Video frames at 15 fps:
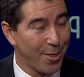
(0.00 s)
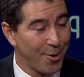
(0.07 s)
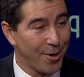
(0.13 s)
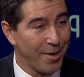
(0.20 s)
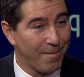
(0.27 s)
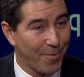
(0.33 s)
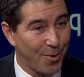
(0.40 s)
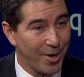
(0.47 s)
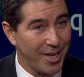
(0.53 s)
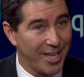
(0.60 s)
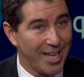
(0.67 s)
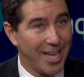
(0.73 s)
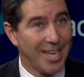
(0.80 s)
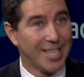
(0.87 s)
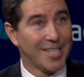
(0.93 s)
30, 40,
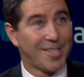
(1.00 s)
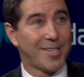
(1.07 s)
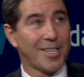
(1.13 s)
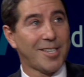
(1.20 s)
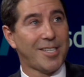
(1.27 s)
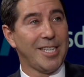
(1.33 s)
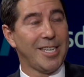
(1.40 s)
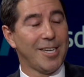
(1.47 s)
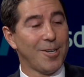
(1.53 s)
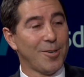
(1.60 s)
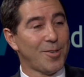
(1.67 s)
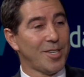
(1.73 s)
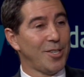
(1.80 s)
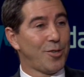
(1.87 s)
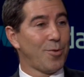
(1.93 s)
60
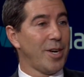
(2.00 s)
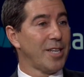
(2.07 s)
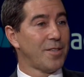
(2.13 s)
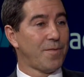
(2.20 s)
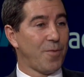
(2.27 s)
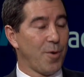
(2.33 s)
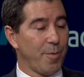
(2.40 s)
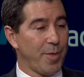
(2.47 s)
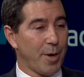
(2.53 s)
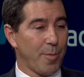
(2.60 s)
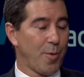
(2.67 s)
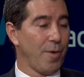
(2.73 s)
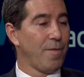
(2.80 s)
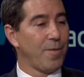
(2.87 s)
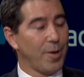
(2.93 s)
years and transform their
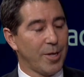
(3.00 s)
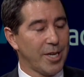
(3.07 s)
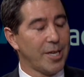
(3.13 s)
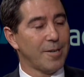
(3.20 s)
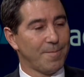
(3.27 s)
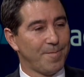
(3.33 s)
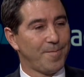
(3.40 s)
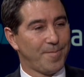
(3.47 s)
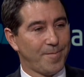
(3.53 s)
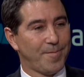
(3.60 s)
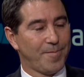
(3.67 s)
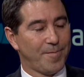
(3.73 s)
portfolio.